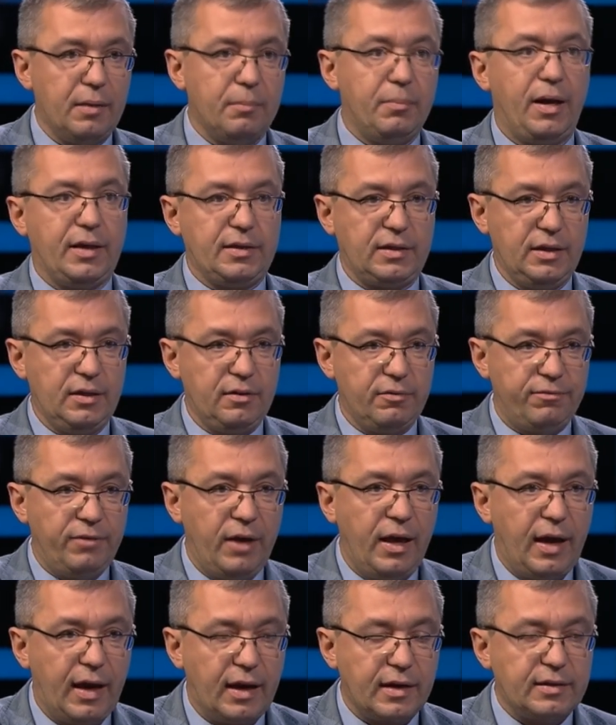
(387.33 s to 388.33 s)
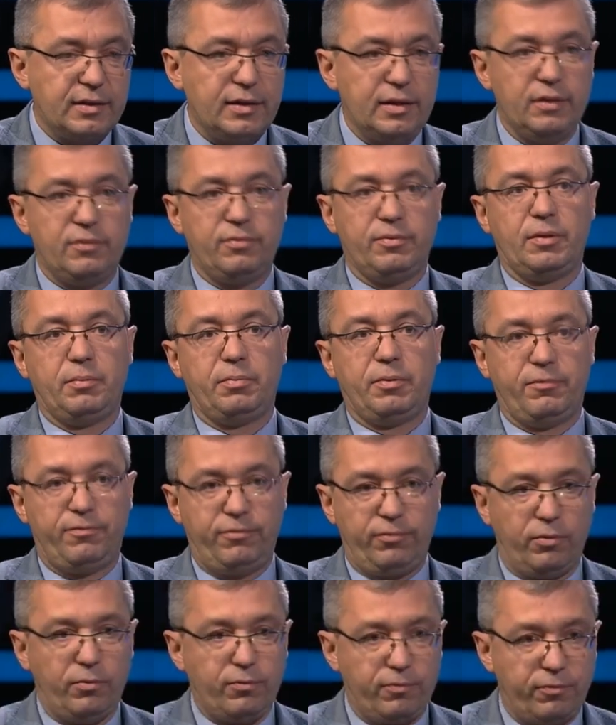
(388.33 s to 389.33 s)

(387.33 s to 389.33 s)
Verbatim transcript: but in fact it will be fu